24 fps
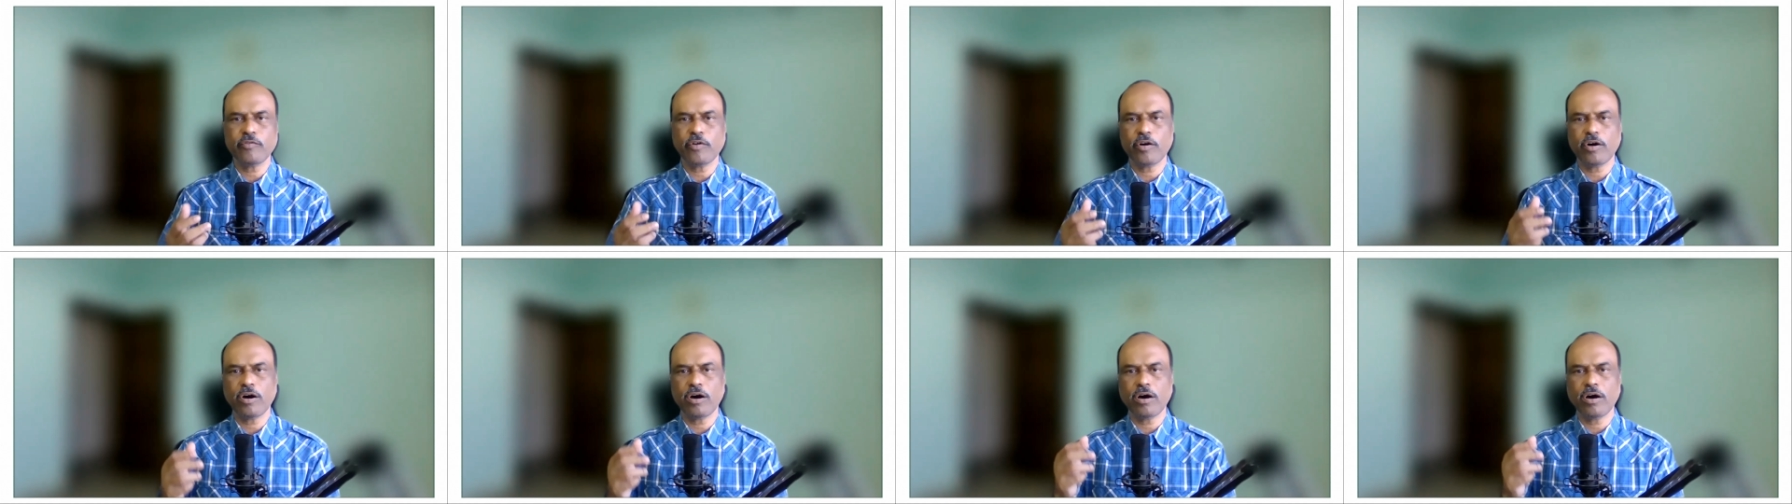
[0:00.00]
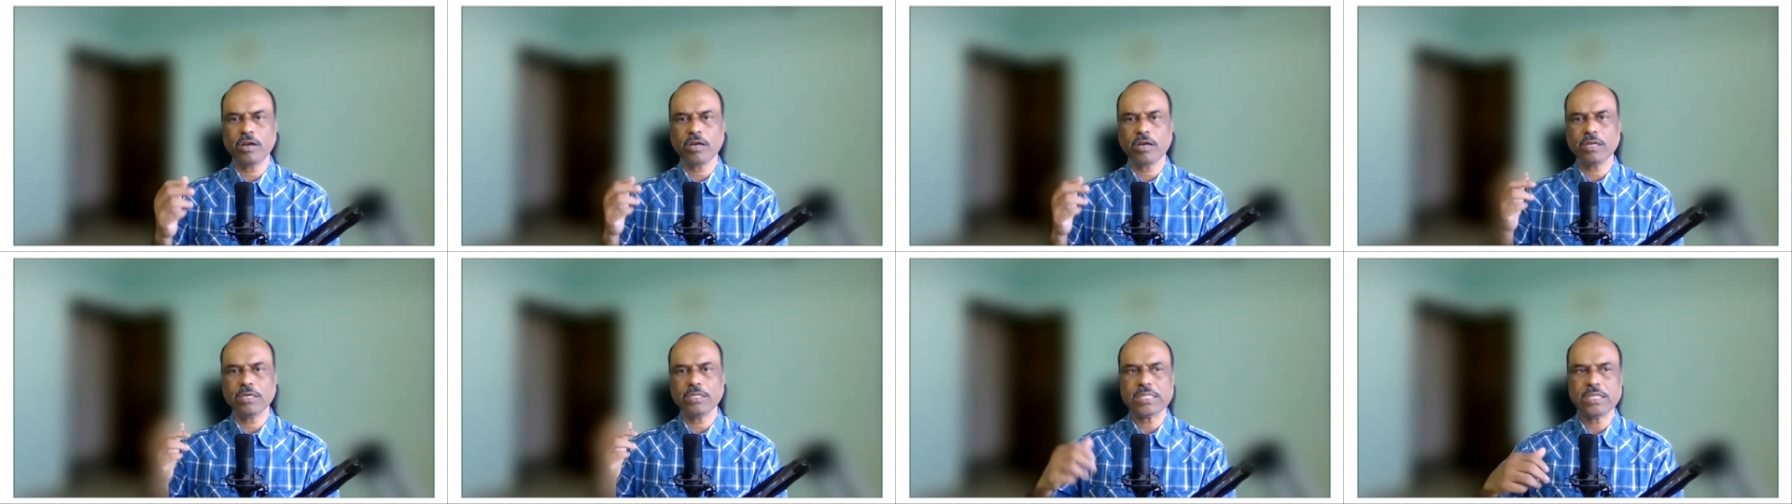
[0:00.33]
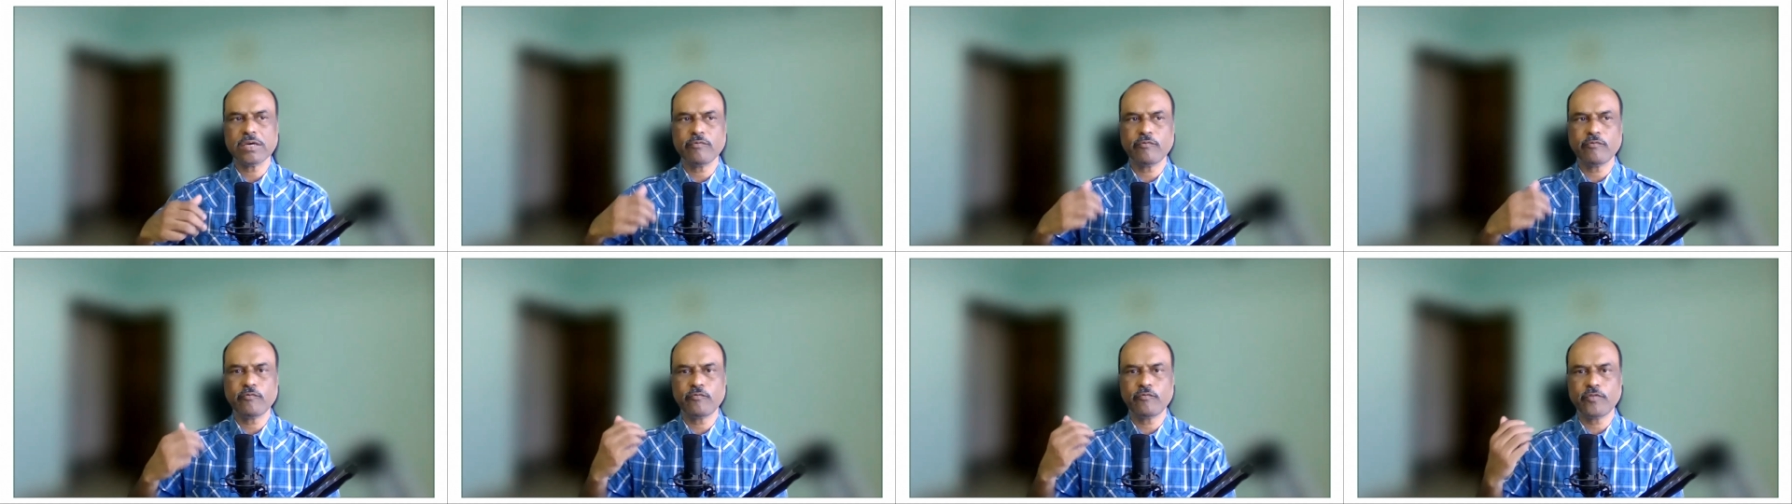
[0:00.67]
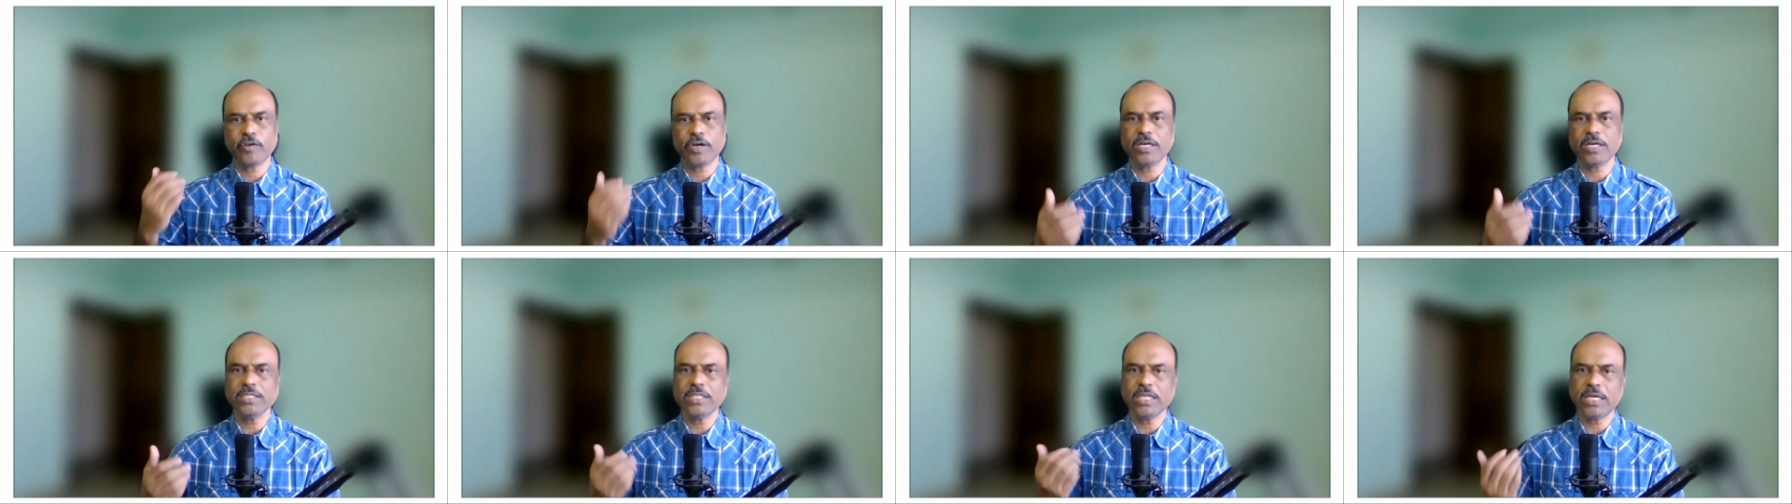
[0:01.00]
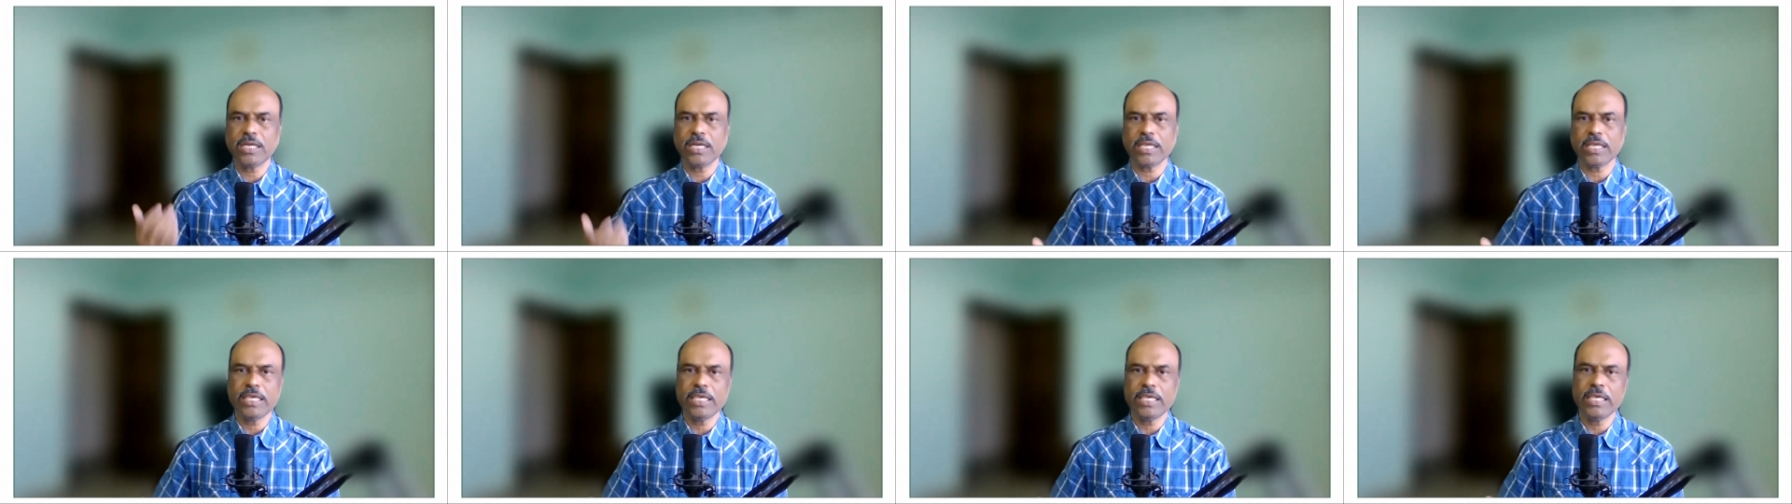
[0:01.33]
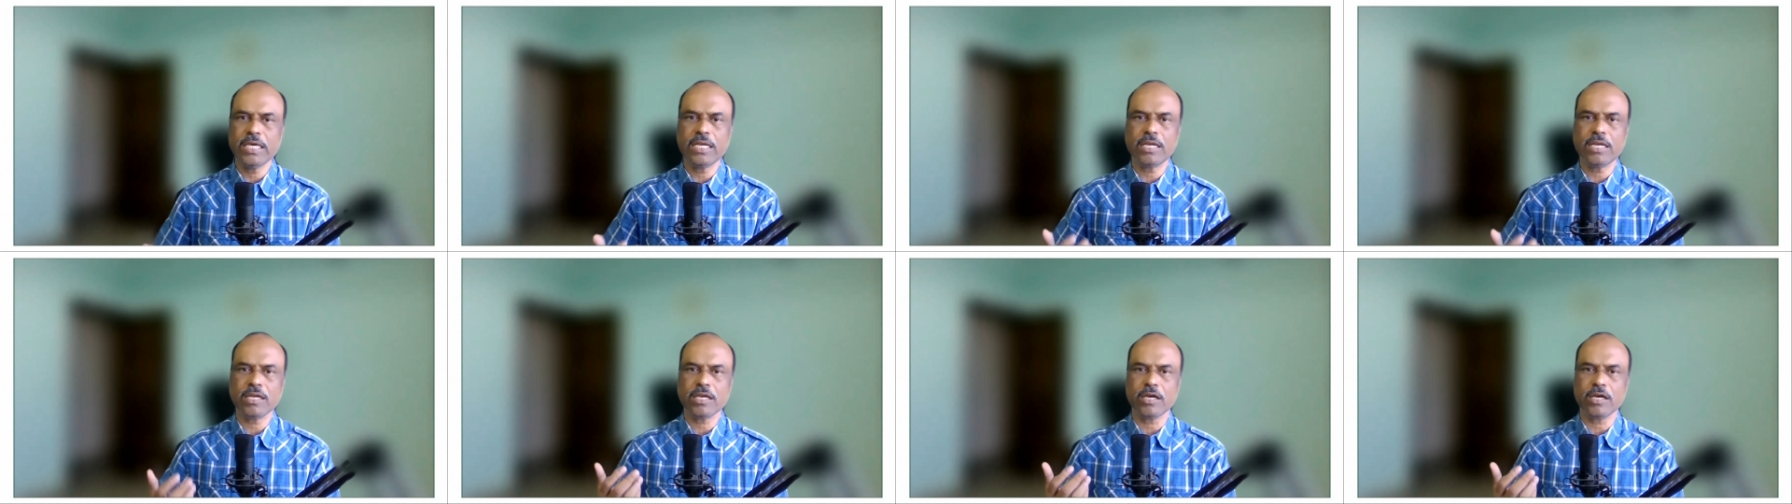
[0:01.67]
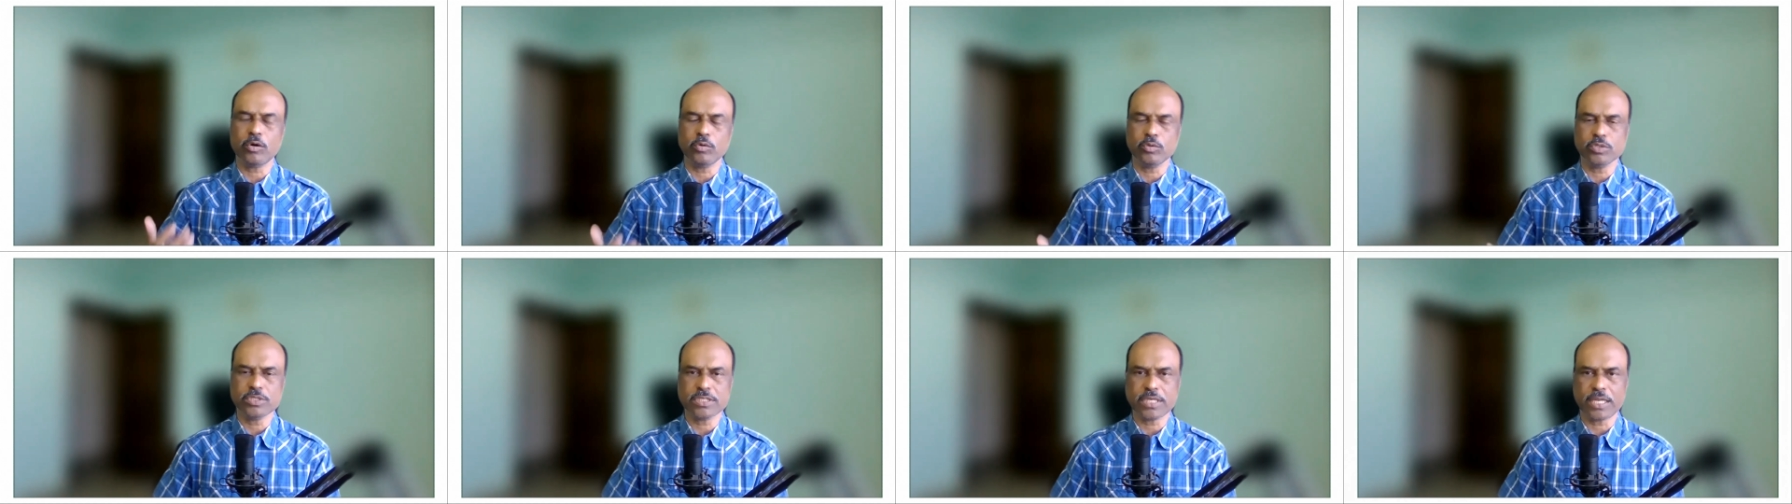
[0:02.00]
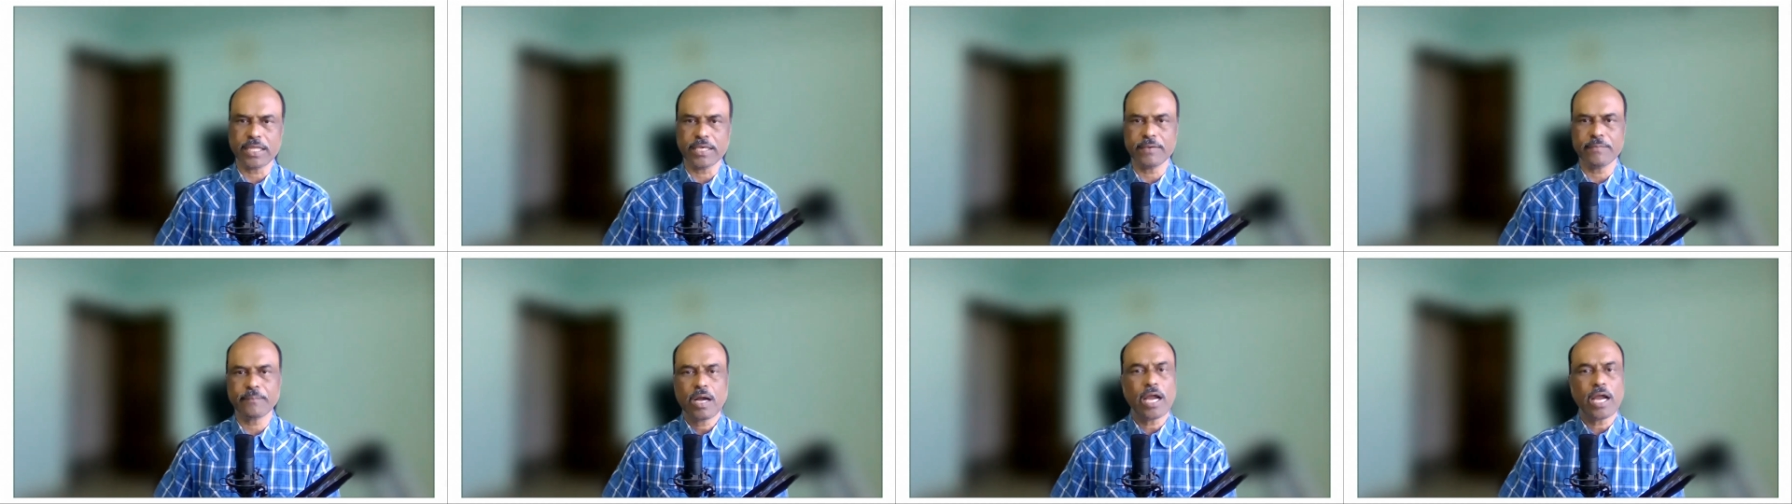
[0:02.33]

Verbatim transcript: for the further year counseling.